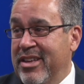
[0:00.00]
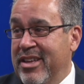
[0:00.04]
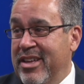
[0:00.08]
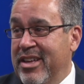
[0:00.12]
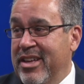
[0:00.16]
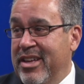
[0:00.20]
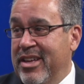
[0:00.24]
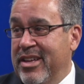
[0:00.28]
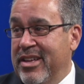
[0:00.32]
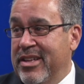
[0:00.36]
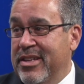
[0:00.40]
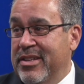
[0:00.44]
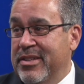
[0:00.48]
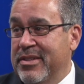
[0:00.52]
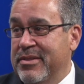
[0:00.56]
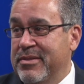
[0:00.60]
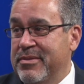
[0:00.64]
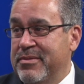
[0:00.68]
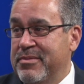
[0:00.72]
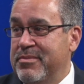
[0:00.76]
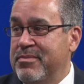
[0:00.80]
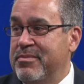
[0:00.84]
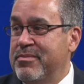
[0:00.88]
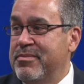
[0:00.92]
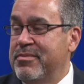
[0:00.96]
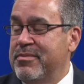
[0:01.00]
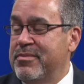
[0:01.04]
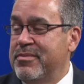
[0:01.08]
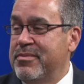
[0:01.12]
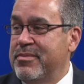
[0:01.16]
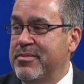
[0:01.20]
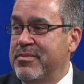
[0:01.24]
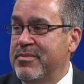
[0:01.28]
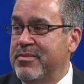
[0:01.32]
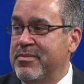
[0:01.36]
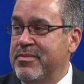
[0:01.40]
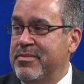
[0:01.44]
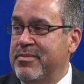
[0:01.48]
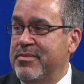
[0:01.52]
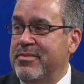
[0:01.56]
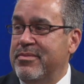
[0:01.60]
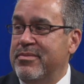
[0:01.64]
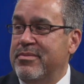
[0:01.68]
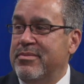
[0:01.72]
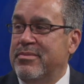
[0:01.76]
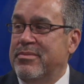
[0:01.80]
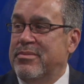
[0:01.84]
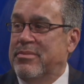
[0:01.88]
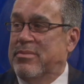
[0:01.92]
I mean, or people who served in our